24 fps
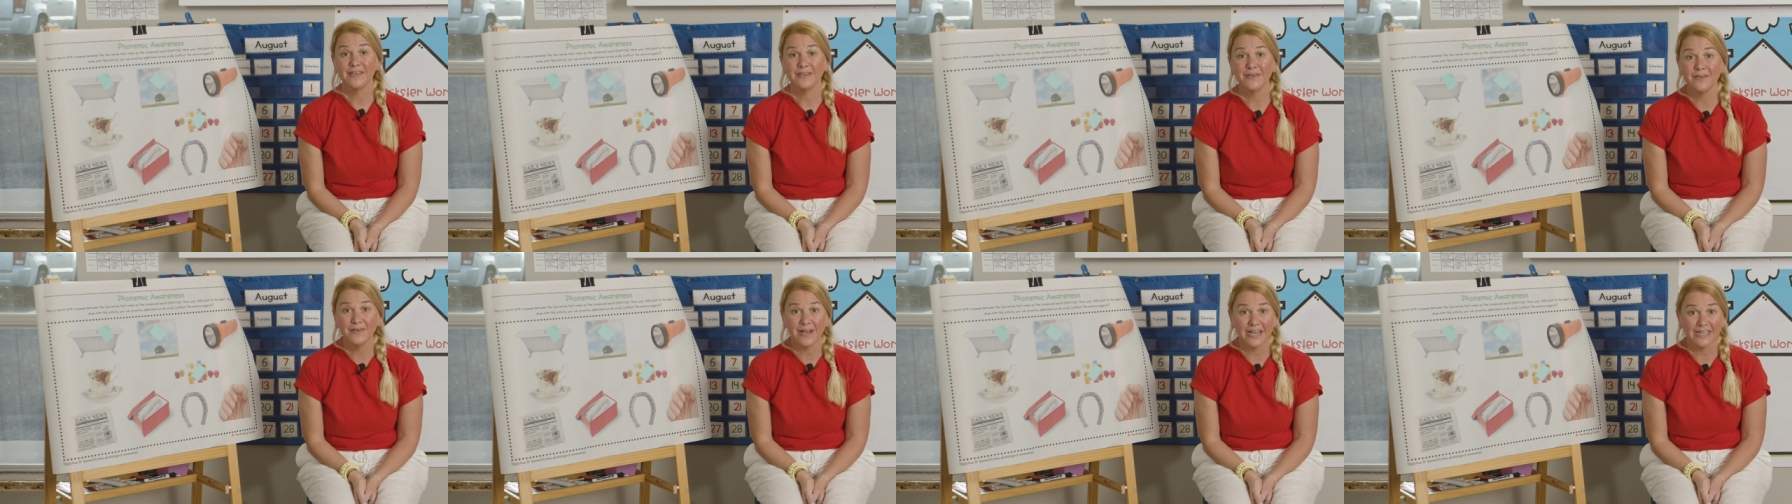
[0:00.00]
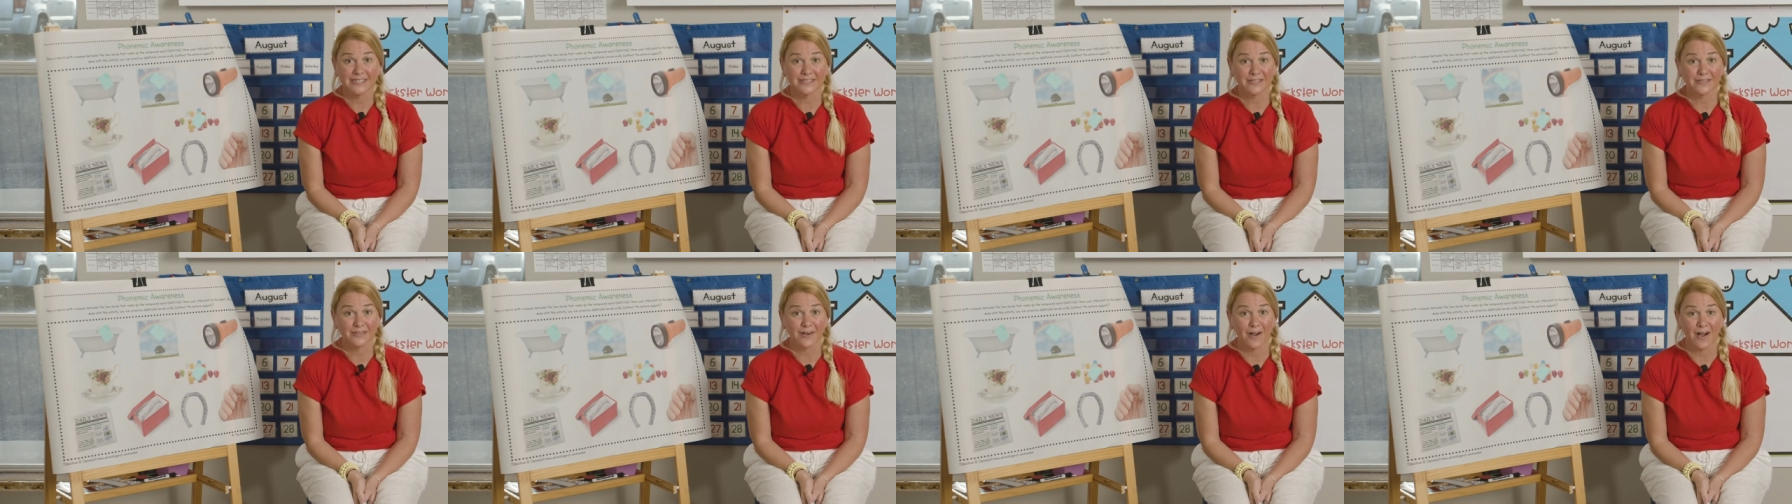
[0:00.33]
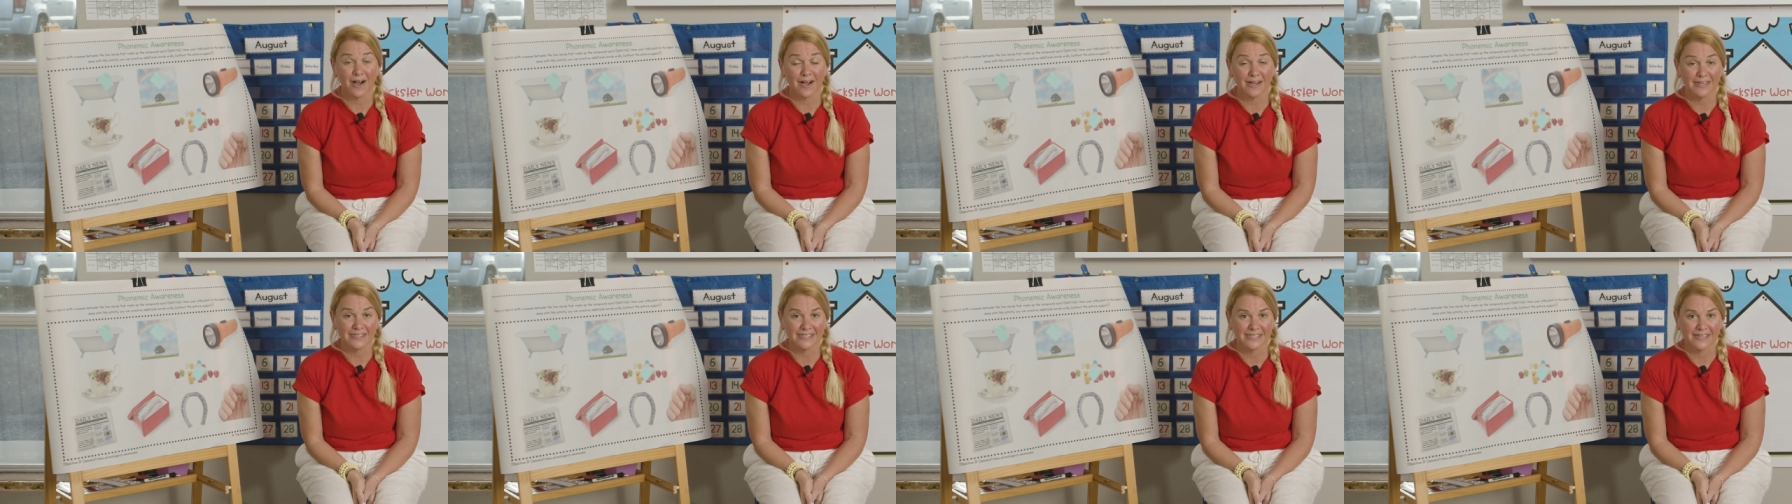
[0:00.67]
You guys are
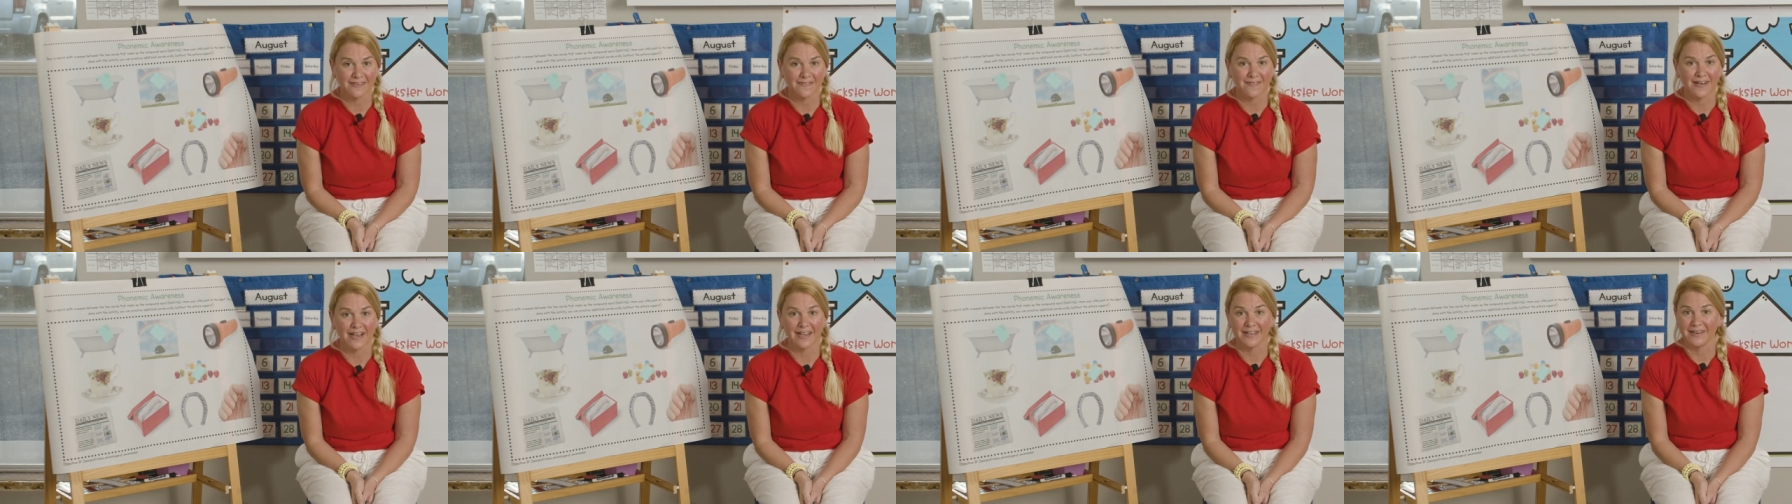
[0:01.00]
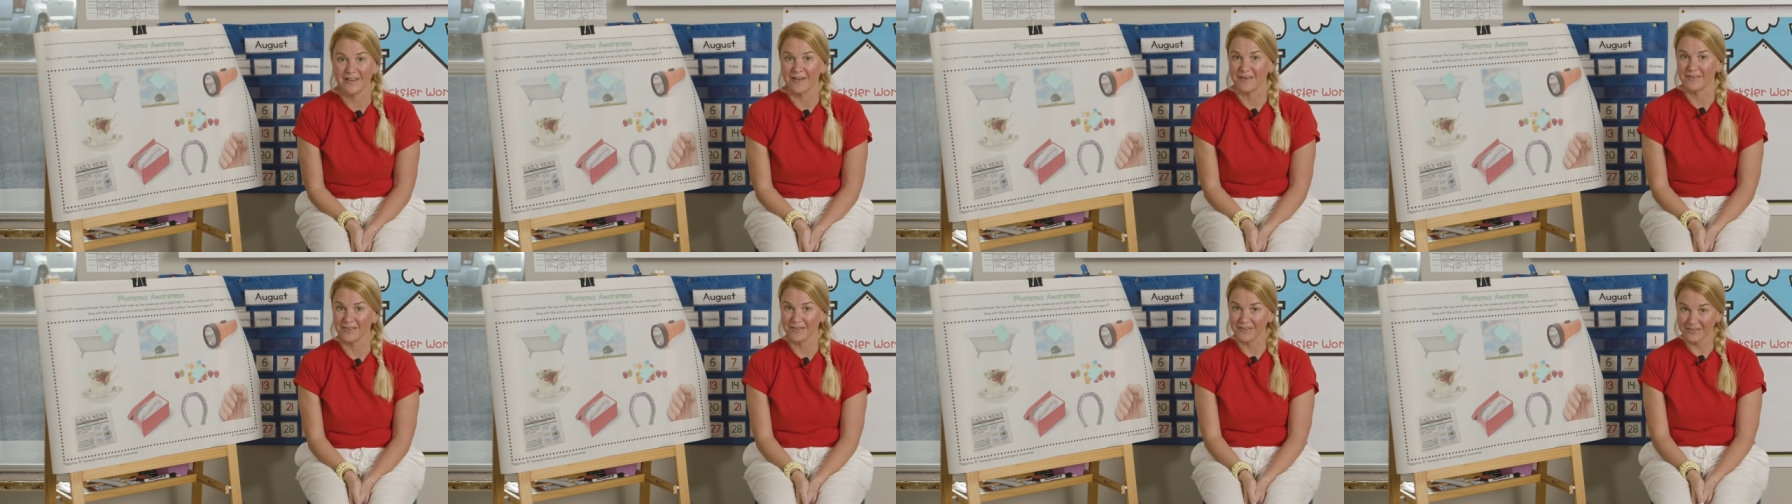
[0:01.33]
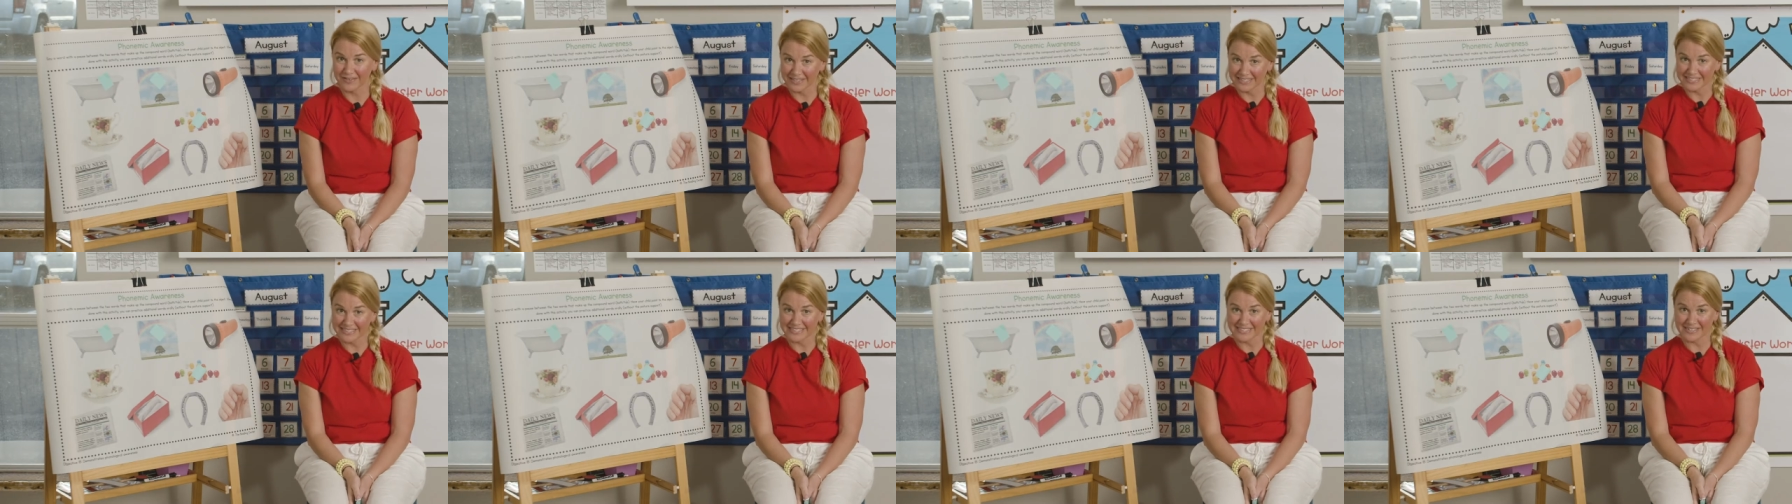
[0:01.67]
awesome. I know you
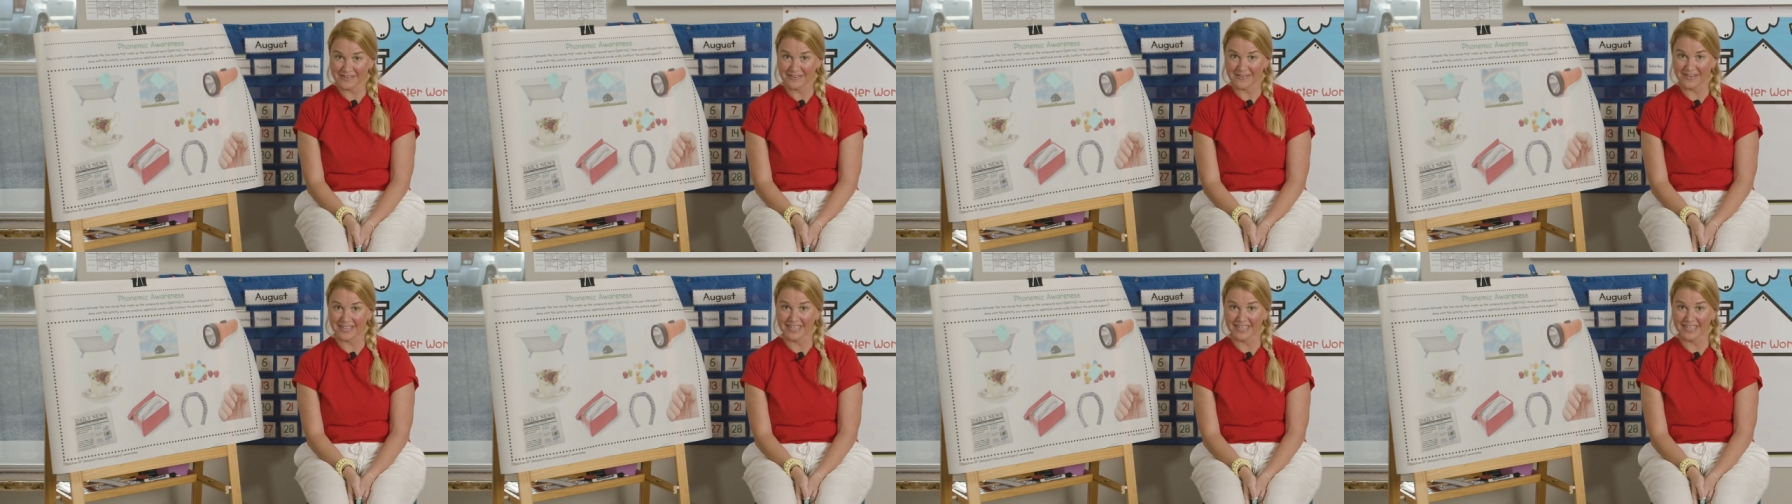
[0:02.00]
can do